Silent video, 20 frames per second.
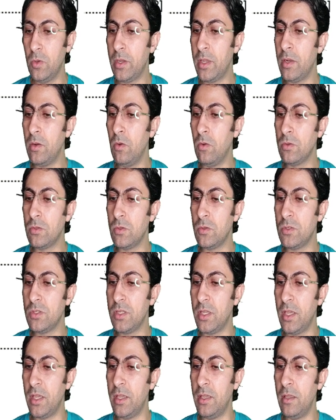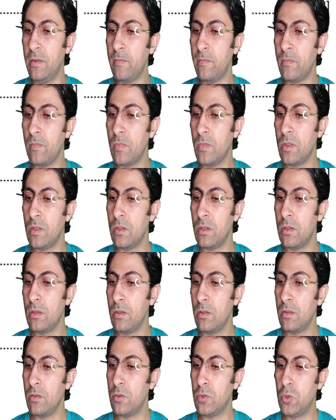You can also say
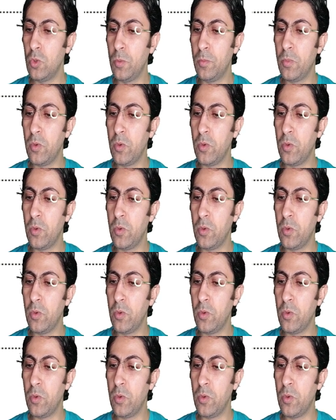to